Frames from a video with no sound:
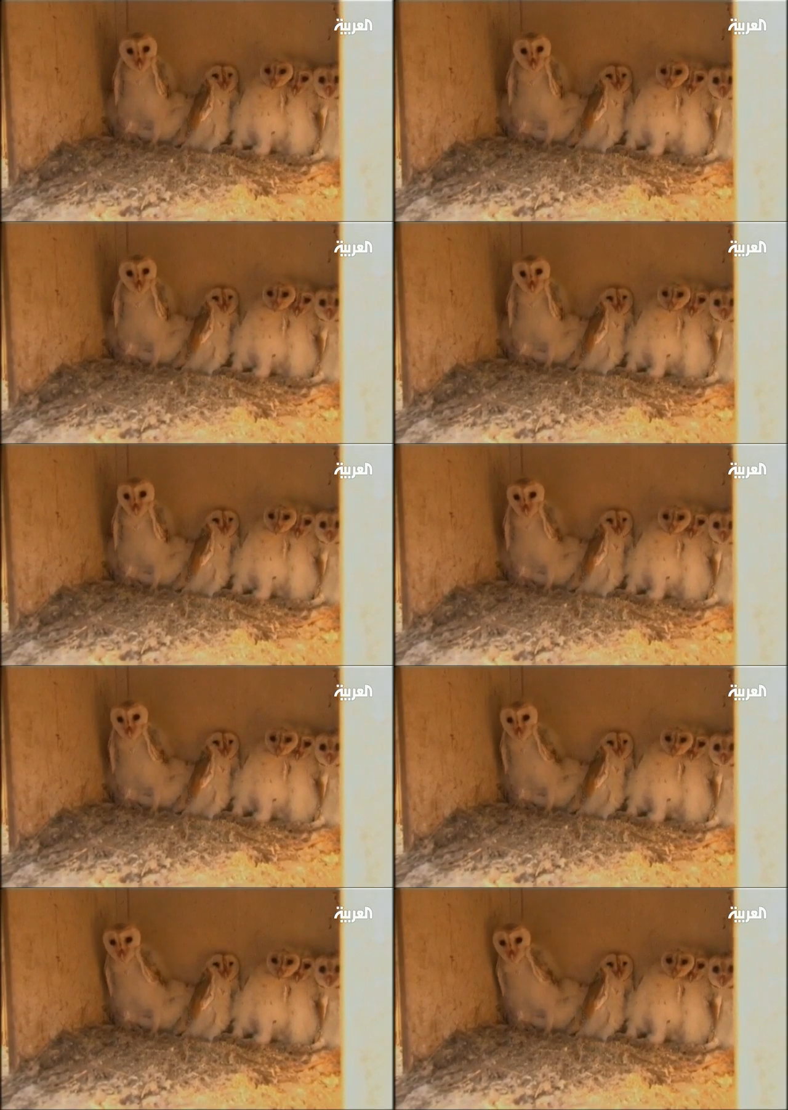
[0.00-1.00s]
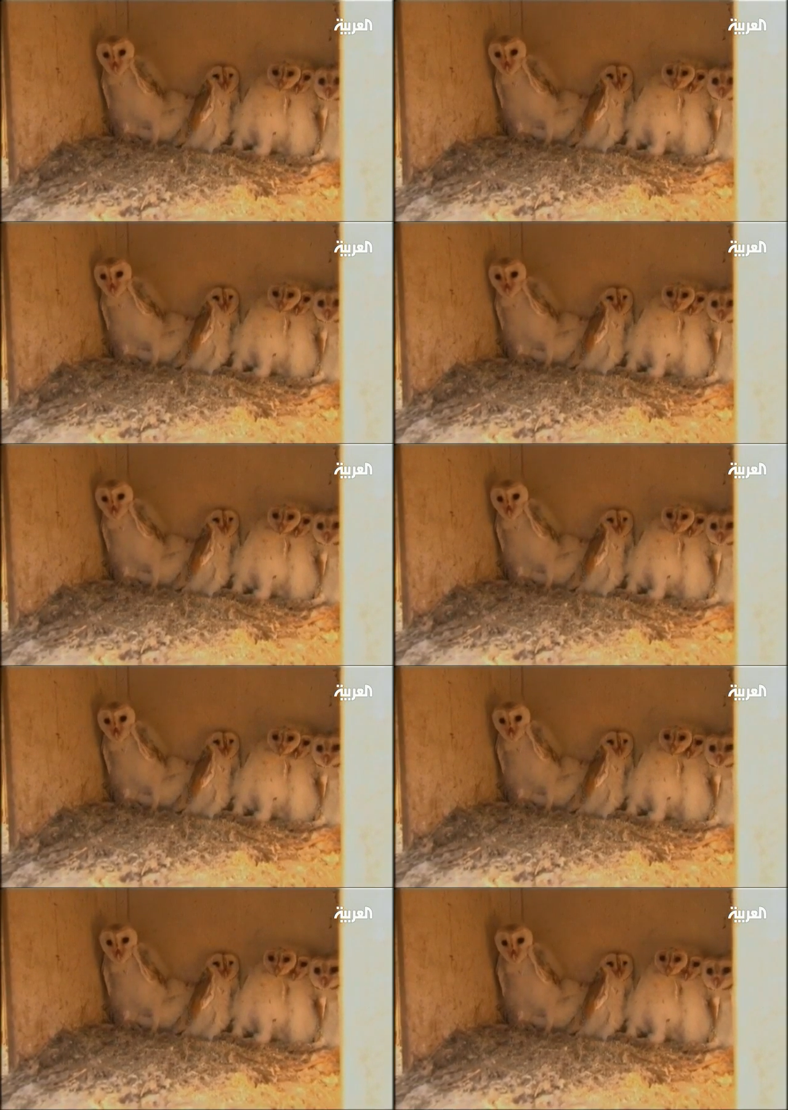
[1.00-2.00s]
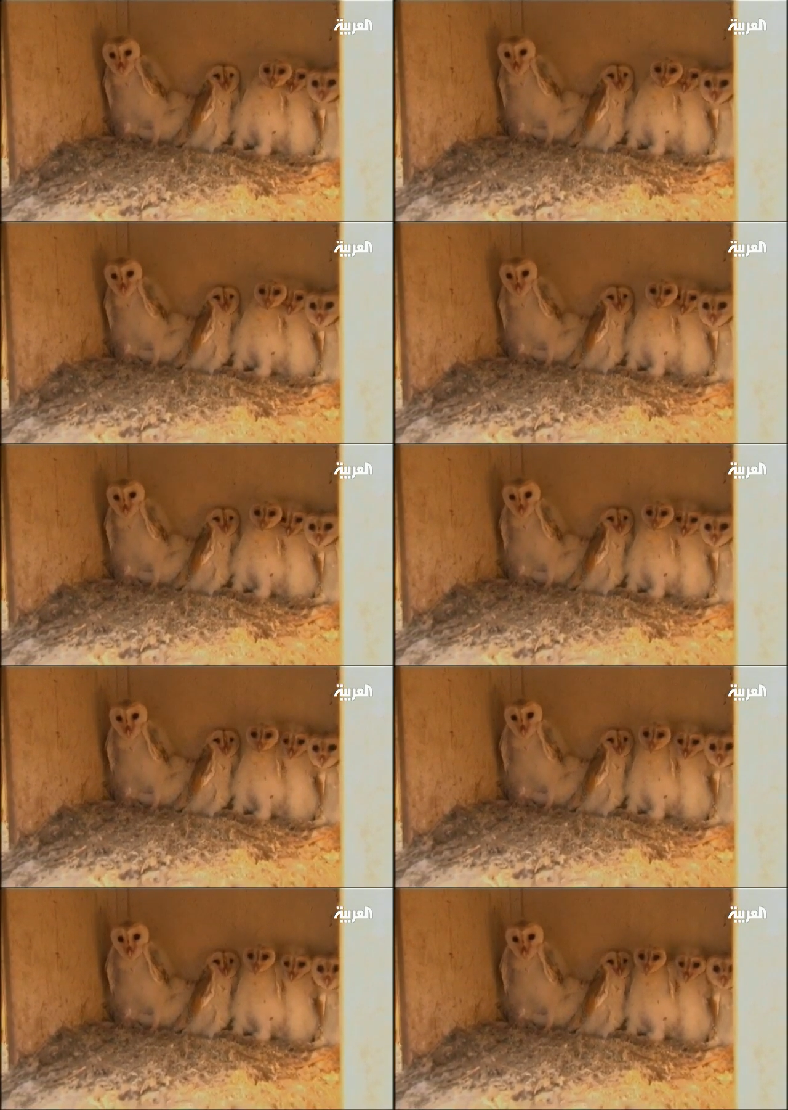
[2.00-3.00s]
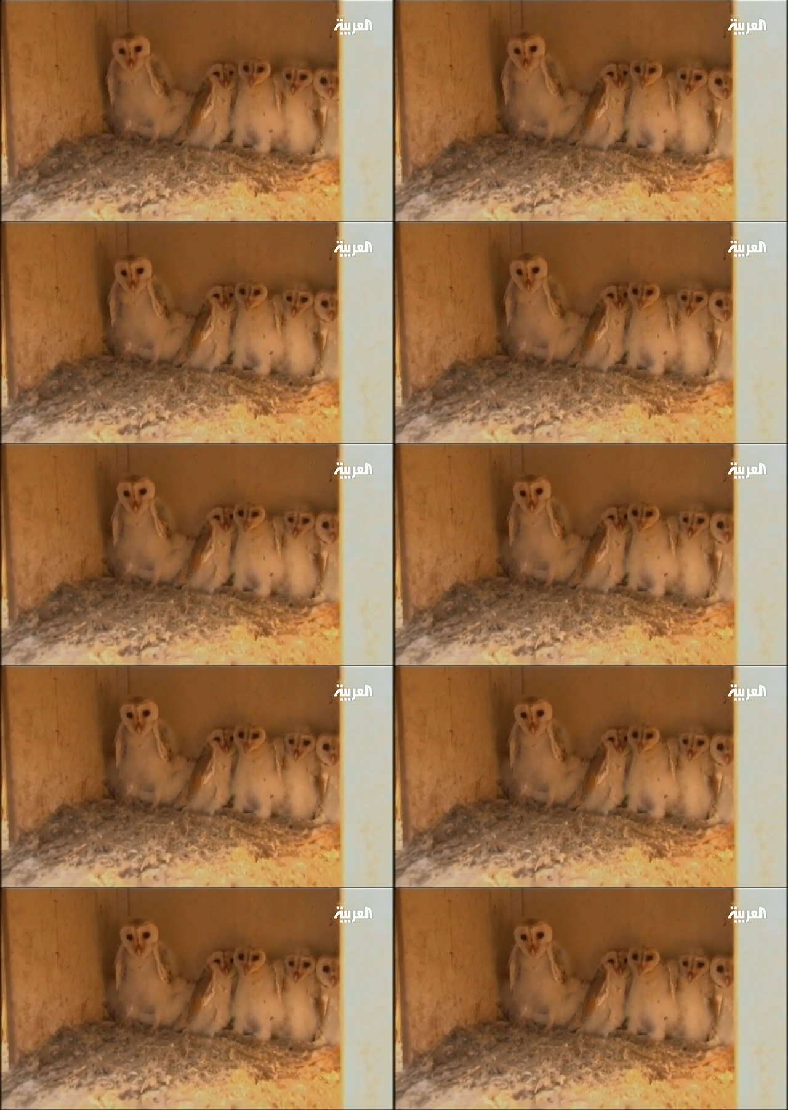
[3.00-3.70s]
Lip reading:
Nobody's mouth can be seen.